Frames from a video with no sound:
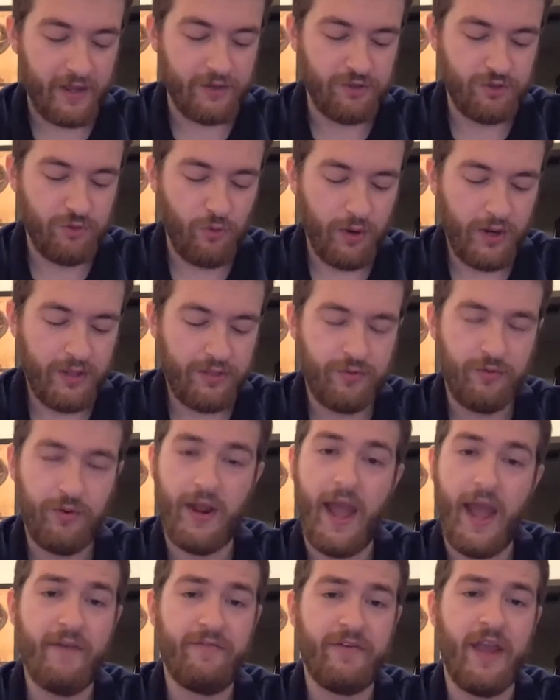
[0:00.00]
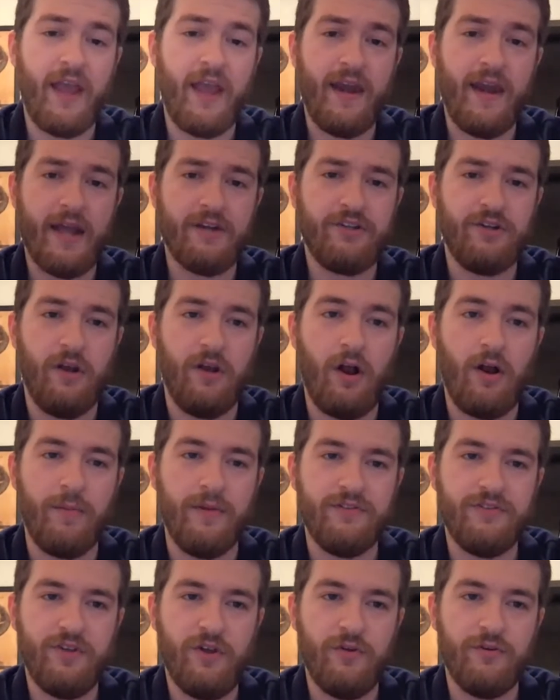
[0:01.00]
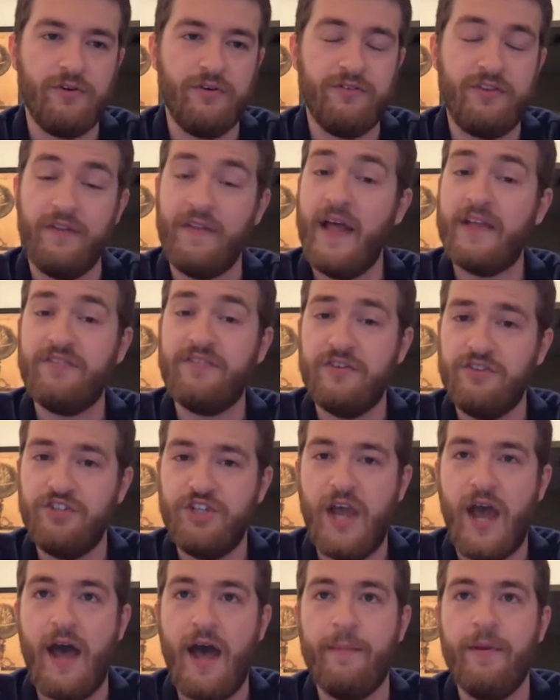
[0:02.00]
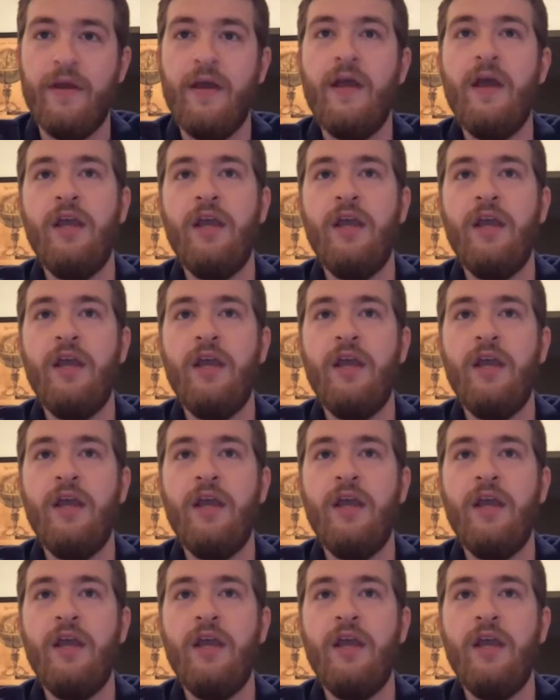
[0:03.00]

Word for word: and 23 Afghan National Army soldiers. And that's his job.